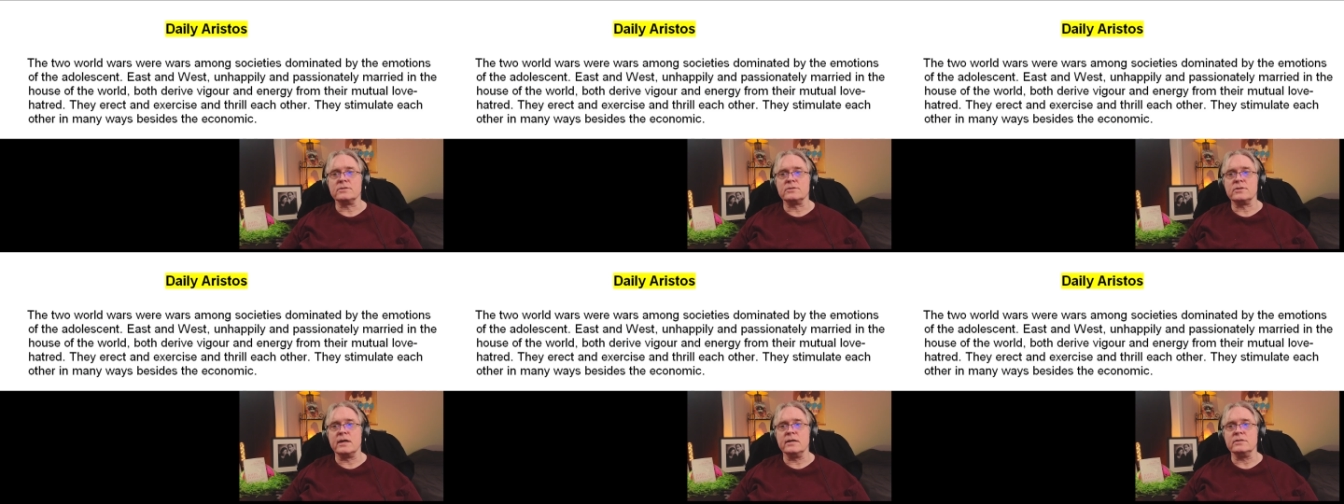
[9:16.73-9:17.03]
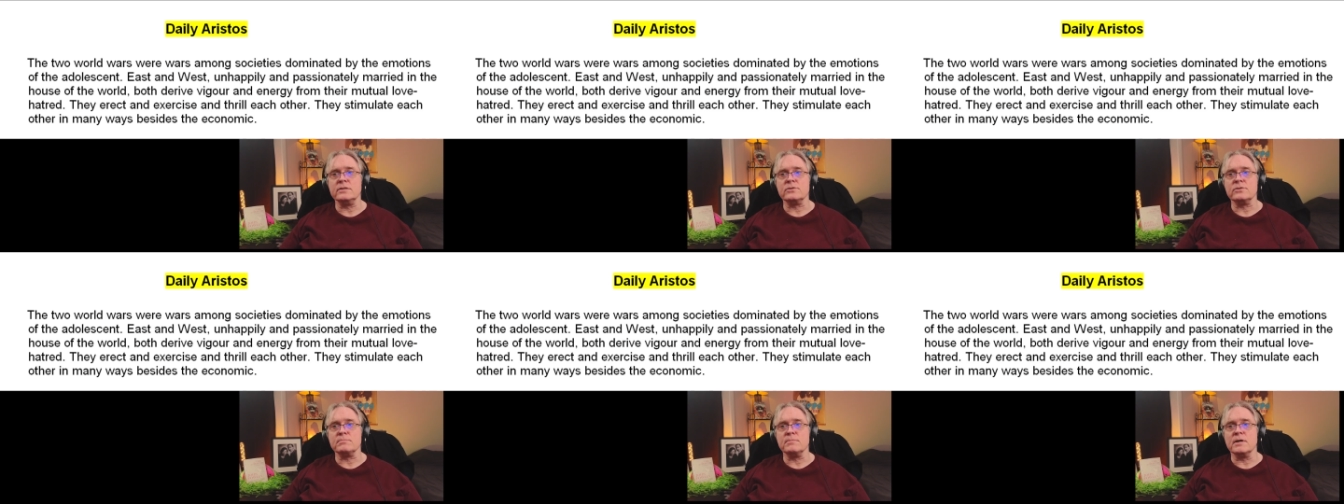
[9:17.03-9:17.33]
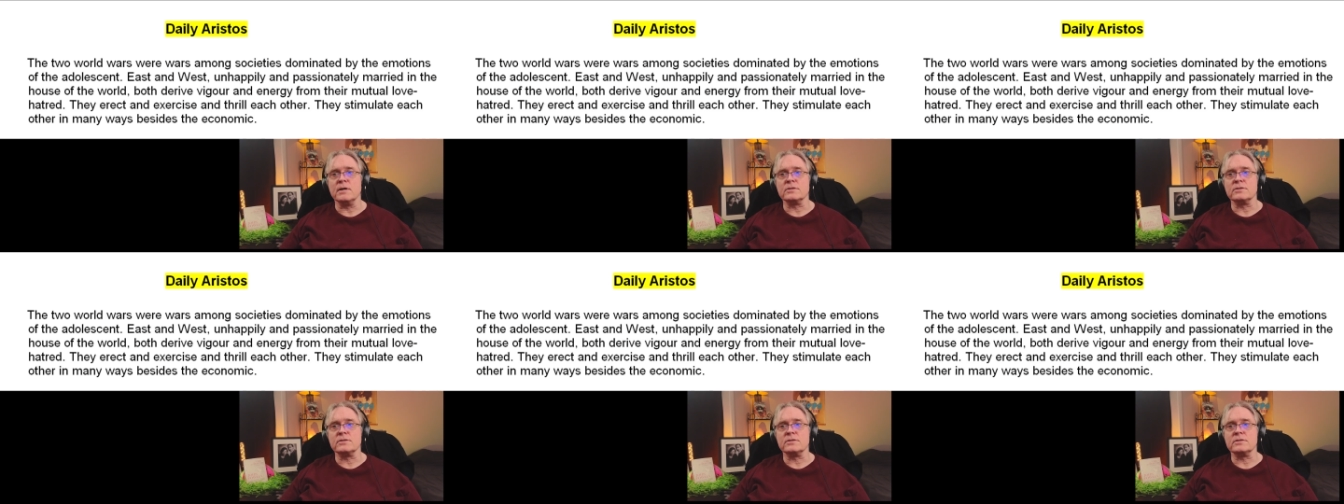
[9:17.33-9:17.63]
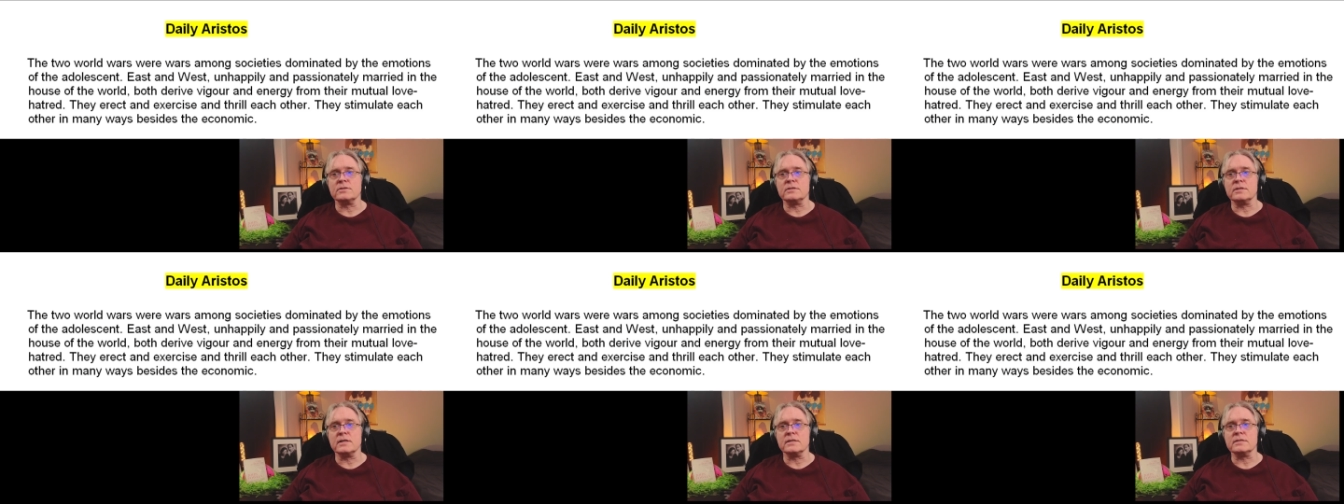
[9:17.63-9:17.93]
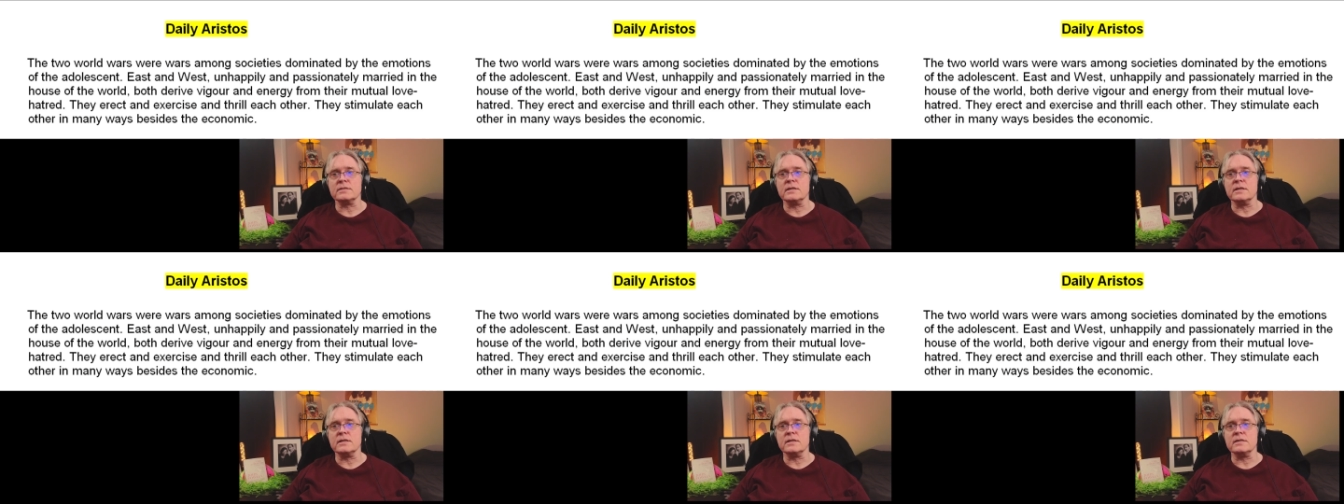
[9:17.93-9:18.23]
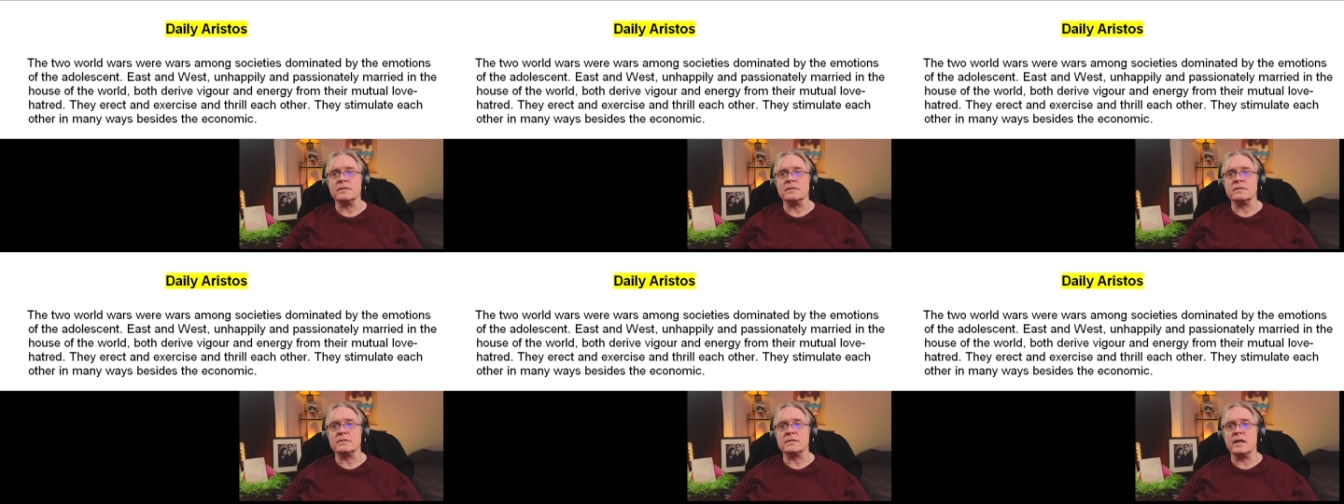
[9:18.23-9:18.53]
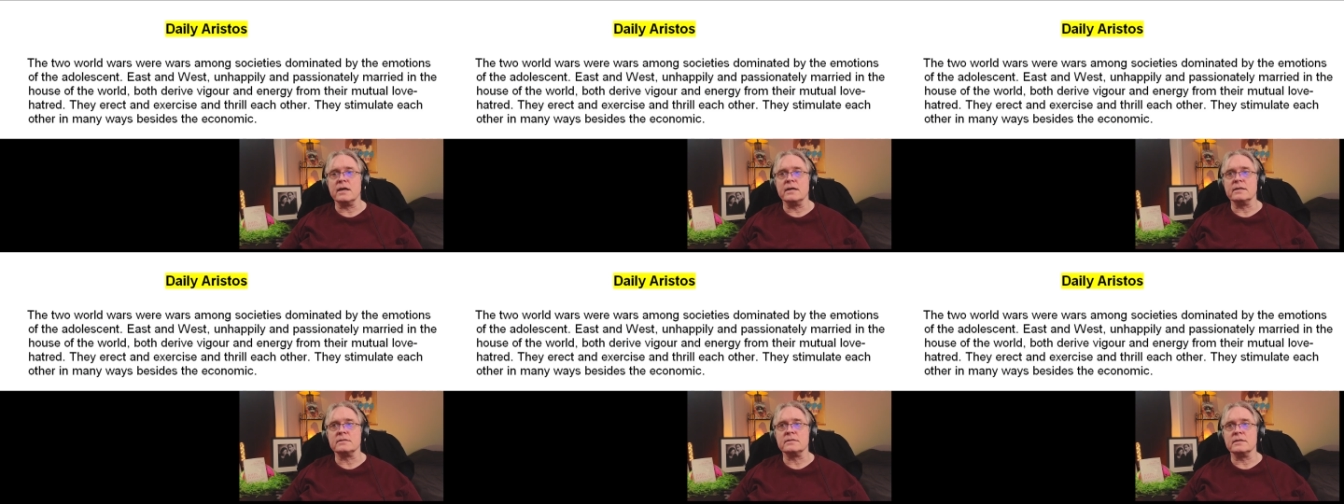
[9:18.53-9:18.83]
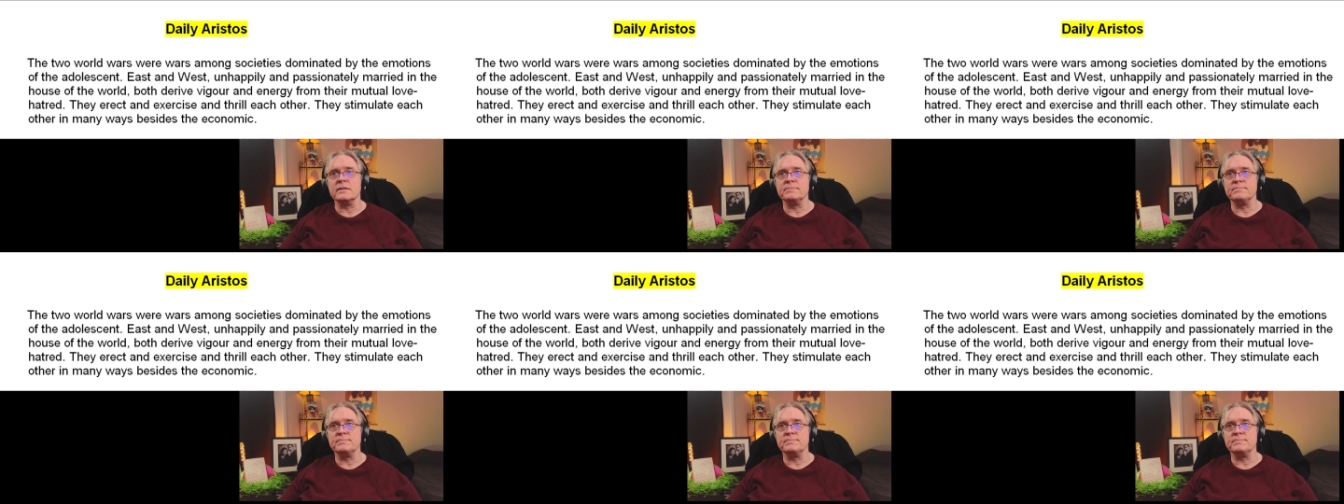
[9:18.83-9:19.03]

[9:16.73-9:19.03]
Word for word: changed much 60 years later.